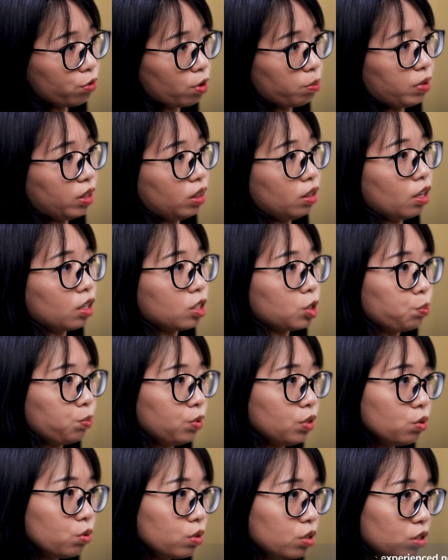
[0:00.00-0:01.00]
from an
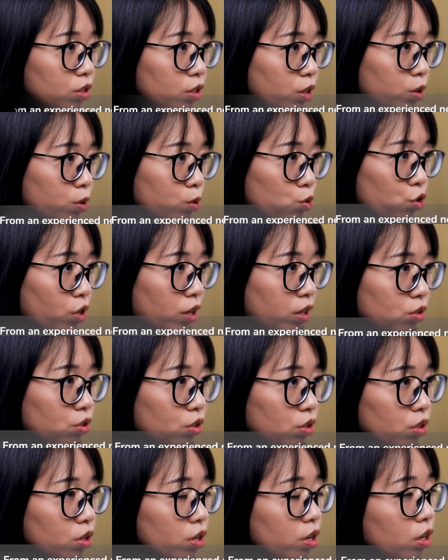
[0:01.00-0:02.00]
experienced
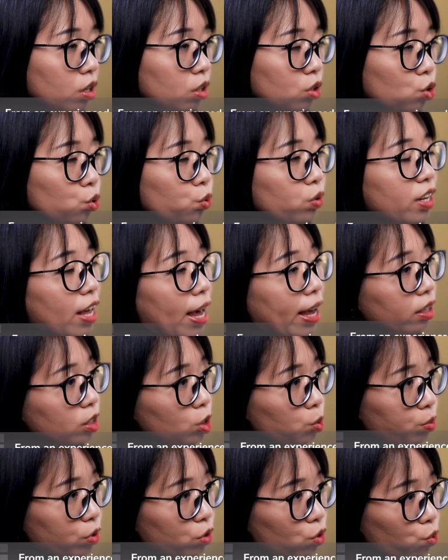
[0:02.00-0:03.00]
negotiator to an
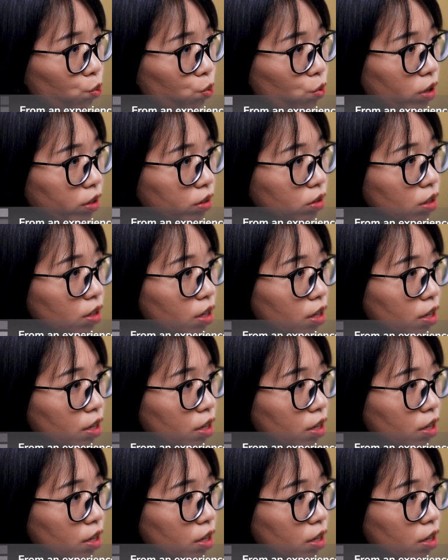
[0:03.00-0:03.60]
expert one,